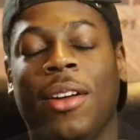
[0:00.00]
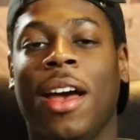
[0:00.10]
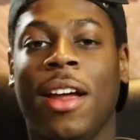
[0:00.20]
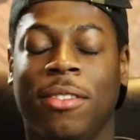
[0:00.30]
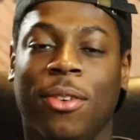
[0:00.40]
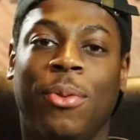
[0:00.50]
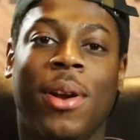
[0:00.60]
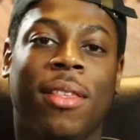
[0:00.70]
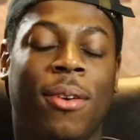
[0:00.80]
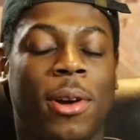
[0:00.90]
stuff. Yeah, so
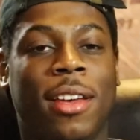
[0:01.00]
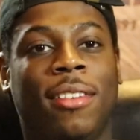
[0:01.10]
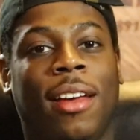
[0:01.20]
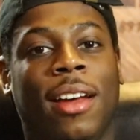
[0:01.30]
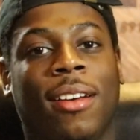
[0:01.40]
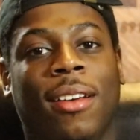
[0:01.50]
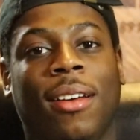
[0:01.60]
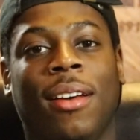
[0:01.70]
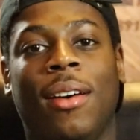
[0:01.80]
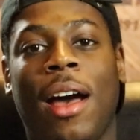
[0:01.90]
one of the ways, like,
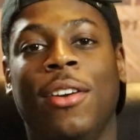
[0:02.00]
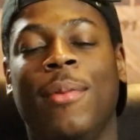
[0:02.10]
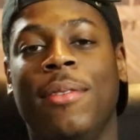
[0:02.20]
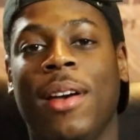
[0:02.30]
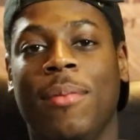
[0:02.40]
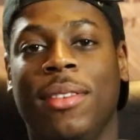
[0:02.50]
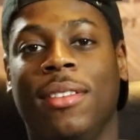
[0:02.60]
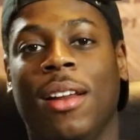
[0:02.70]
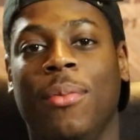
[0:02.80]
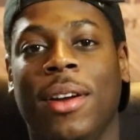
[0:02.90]
I know my family
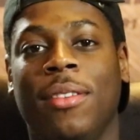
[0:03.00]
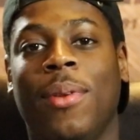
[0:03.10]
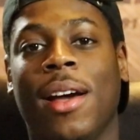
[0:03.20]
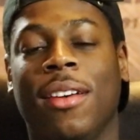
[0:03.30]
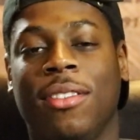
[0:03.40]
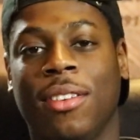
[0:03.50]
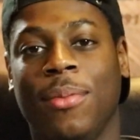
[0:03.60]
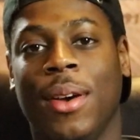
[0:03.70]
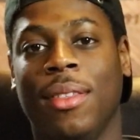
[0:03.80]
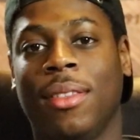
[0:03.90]
celebrates Black
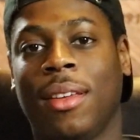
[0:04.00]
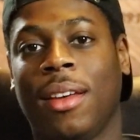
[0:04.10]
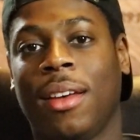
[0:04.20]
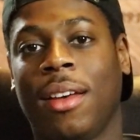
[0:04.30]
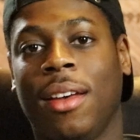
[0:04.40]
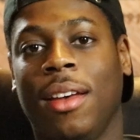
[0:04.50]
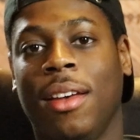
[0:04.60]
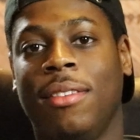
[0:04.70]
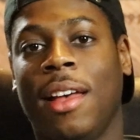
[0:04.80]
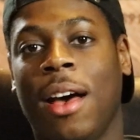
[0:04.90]
History Month
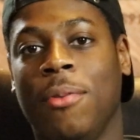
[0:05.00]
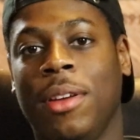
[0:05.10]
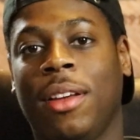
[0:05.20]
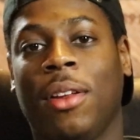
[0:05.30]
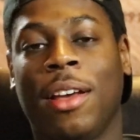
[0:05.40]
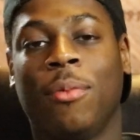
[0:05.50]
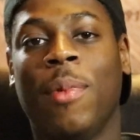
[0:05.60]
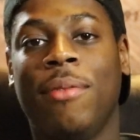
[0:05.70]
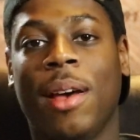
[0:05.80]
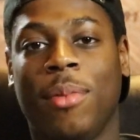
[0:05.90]
is that we, like,
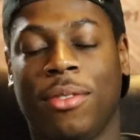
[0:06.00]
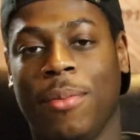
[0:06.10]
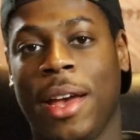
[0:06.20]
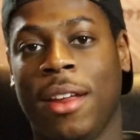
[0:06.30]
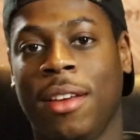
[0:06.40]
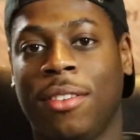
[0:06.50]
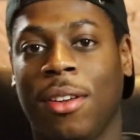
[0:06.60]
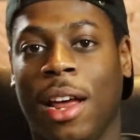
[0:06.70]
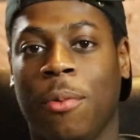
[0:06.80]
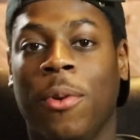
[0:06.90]
my family's from Haiti,
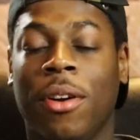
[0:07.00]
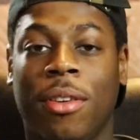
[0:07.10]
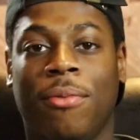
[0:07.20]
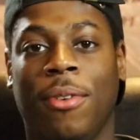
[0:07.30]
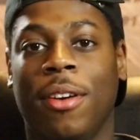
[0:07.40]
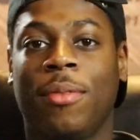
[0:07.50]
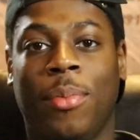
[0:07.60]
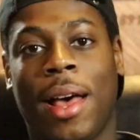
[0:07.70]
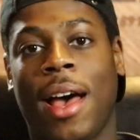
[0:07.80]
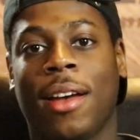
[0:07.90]
so, like, we're the
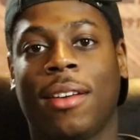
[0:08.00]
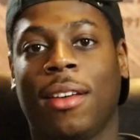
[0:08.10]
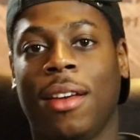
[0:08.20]
first Black